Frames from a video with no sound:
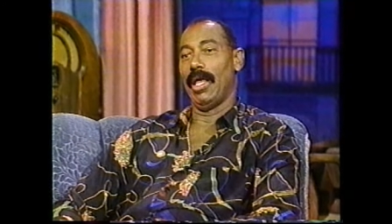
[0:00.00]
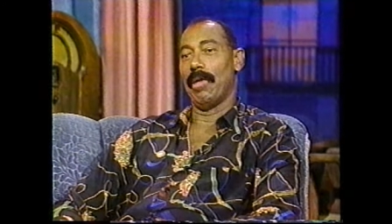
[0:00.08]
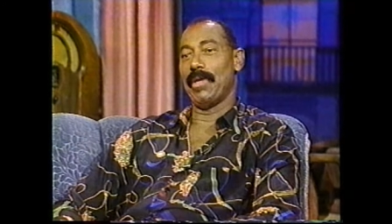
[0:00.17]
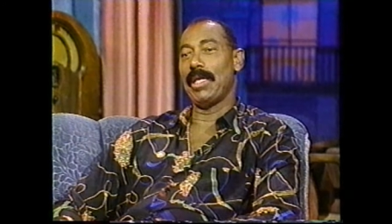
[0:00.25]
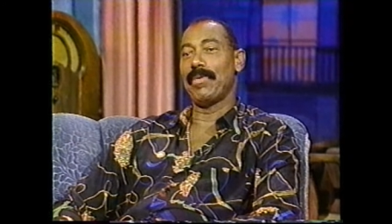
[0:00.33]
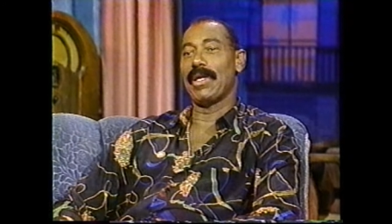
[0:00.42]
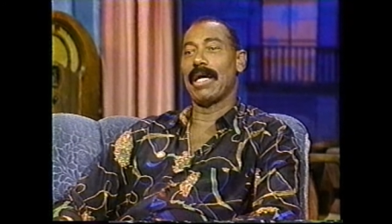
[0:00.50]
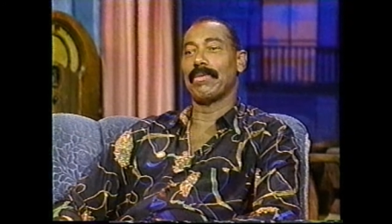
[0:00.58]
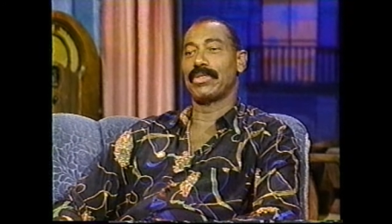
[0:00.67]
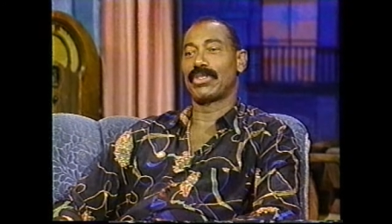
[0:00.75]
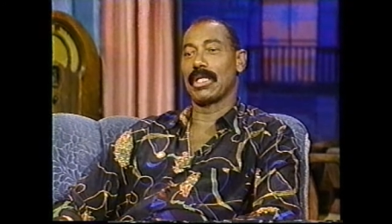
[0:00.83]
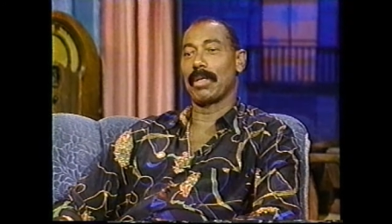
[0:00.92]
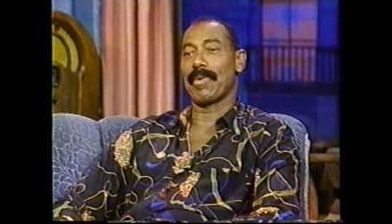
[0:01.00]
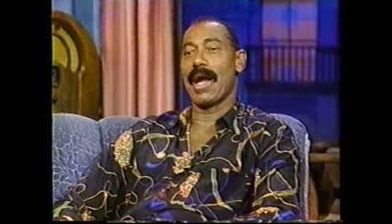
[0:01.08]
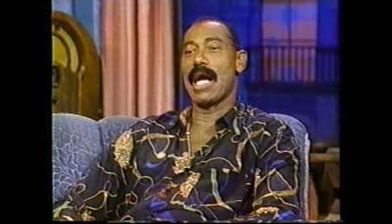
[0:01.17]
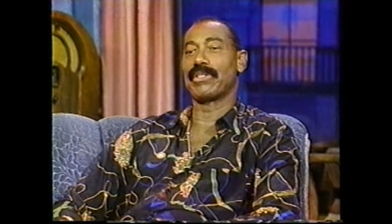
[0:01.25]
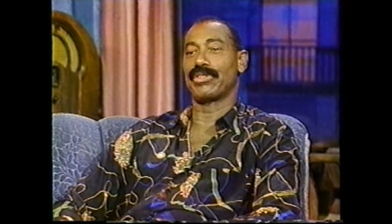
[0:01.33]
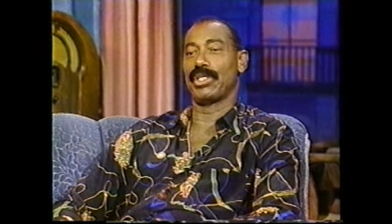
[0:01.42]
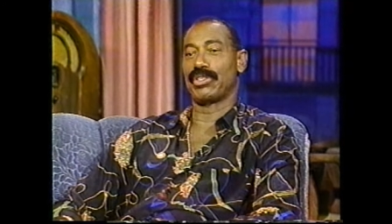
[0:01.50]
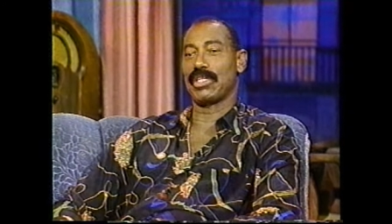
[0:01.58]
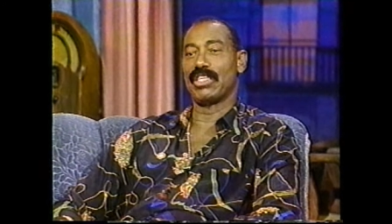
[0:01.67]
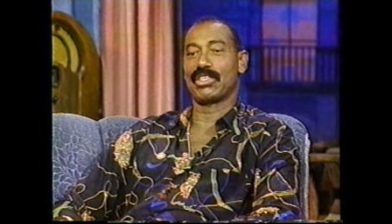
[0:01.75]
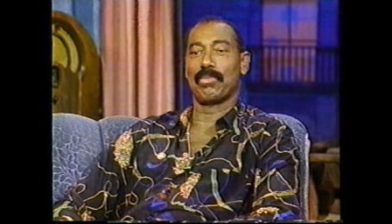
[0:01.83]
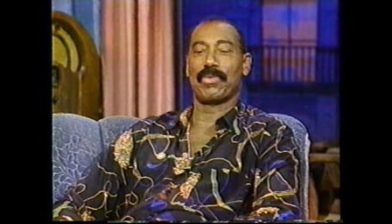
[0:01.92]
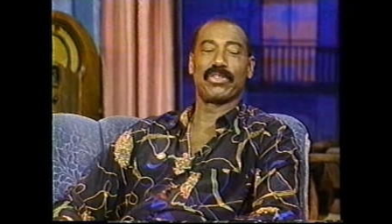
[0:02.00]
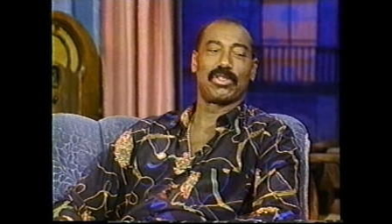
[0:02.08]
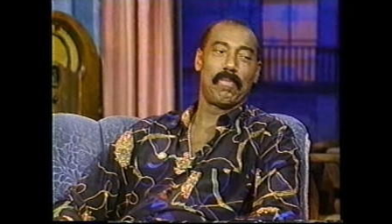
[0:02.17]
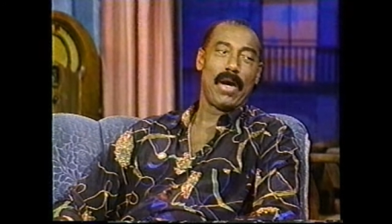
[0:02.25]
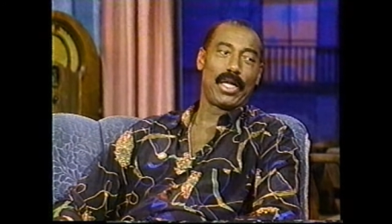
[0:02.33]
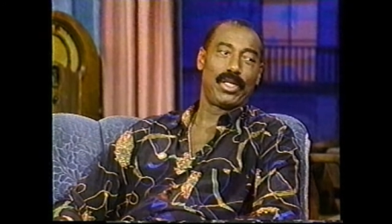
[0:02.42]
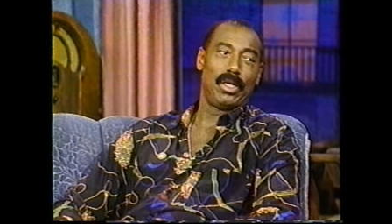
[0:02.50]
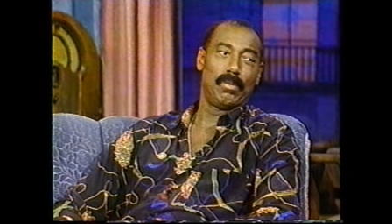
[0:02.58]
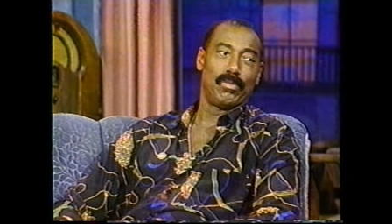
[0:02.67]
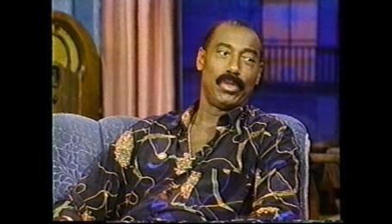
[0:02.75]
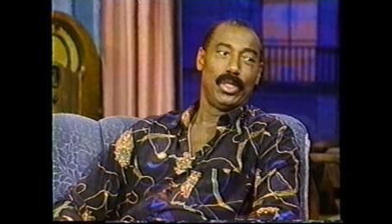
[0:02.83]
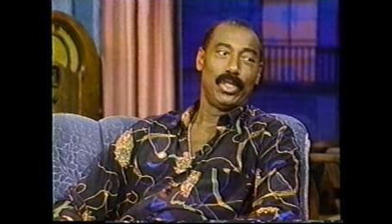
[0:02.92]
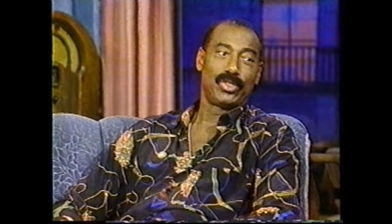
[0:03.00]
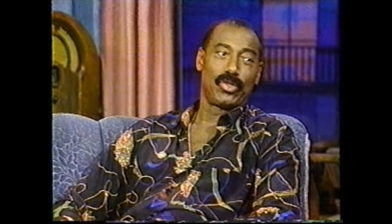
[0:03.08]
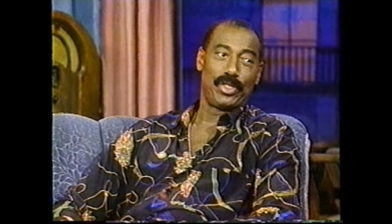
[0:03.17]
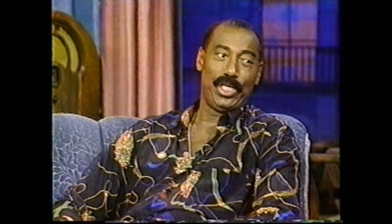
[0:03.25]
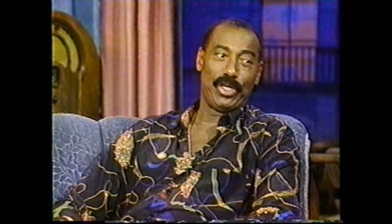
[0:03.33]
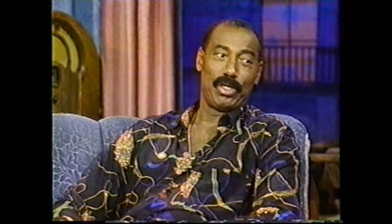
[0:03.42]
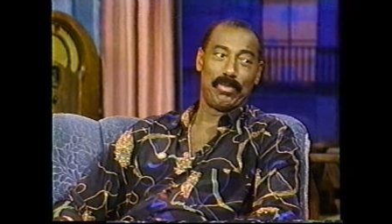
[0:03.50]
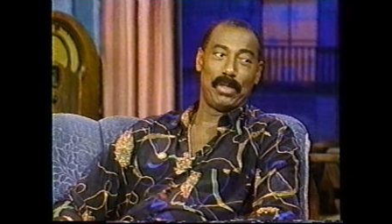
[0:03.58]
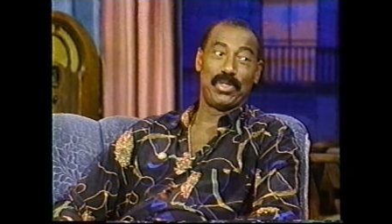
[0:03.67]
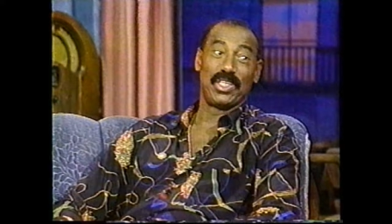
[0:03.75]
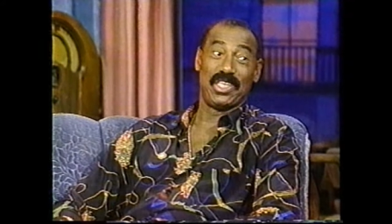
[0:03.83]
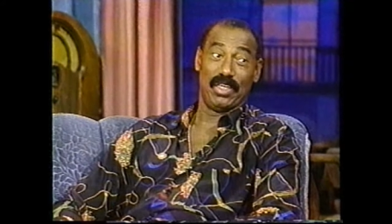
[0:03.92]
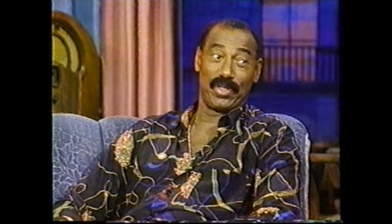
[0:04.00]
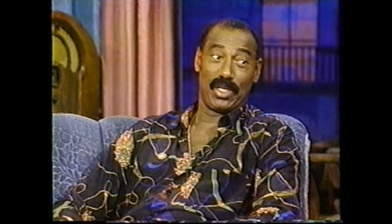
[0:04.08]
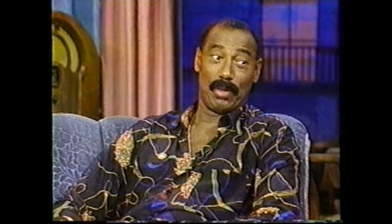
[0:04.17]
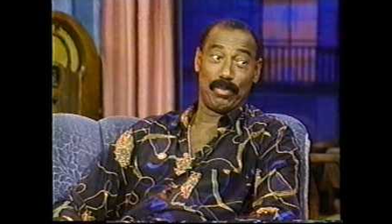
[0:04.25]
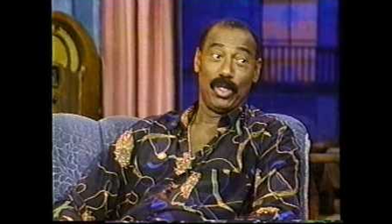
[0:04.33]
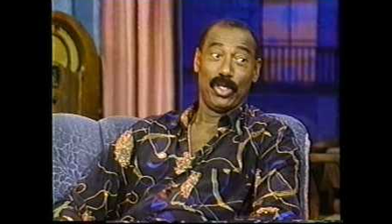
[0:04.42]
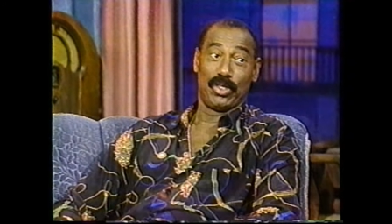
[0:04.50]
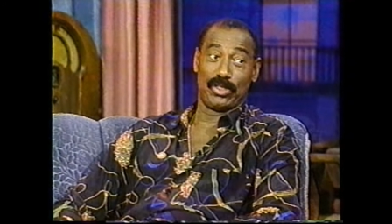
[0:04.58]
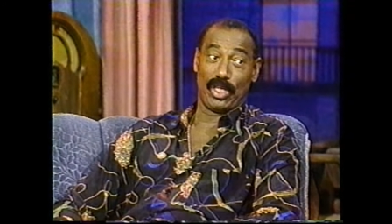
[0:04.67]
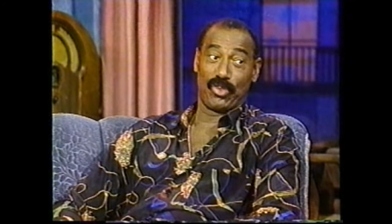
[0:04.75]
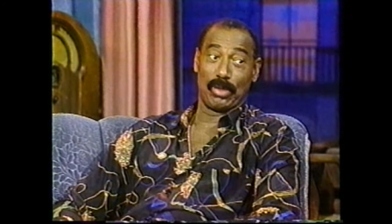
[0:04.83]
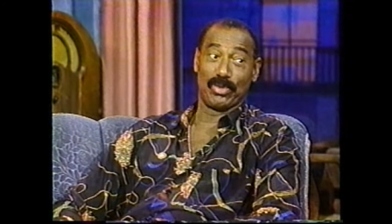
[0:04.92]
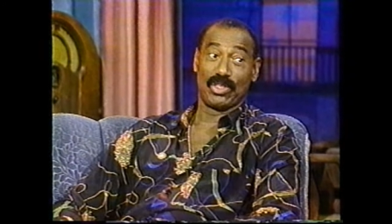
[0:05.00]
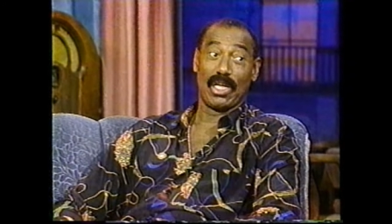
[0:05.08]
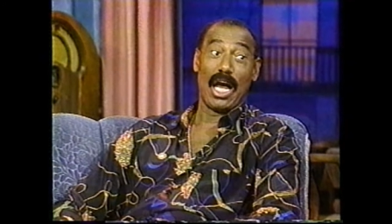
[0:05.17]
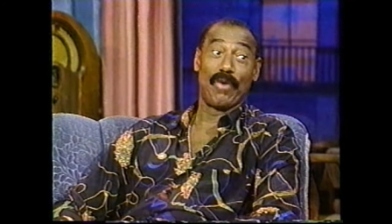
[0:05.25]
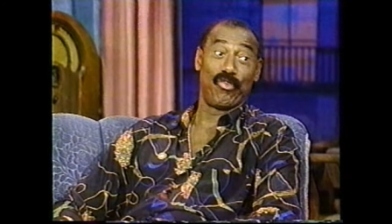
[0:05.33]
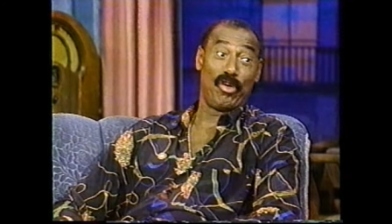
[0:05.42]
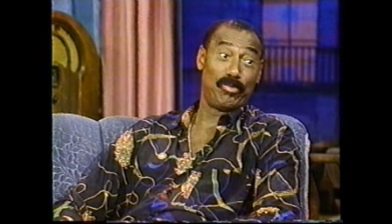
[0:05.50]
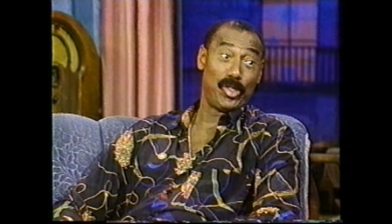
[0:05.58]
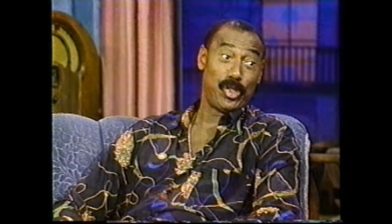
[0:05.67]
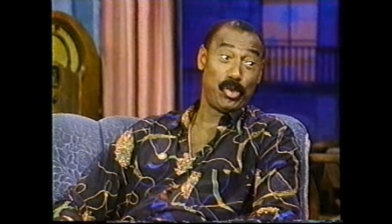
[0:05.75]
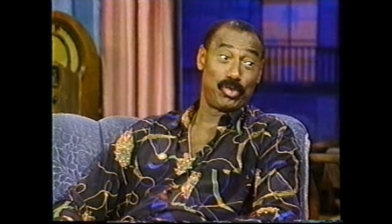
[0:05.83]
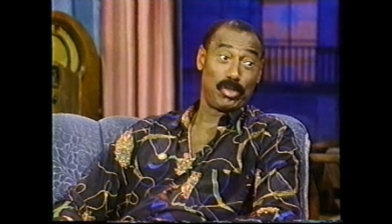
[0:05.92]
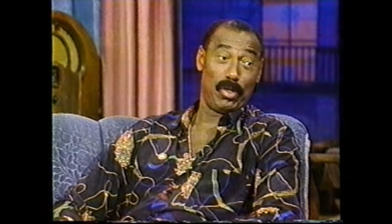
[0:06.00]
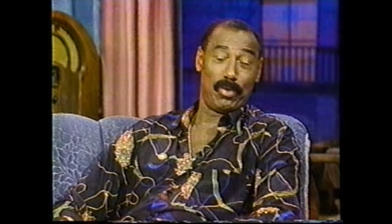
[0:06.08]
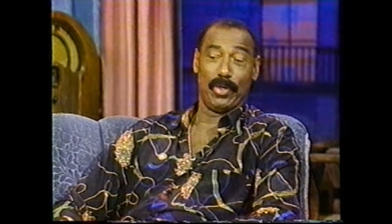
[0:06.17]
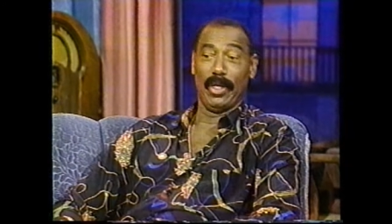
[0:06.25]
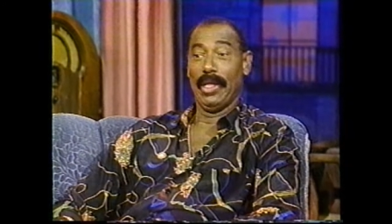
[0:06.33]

And maybe I was subconsciously saying some things about him so he could maybe give it up because I thought it was time for him to do so.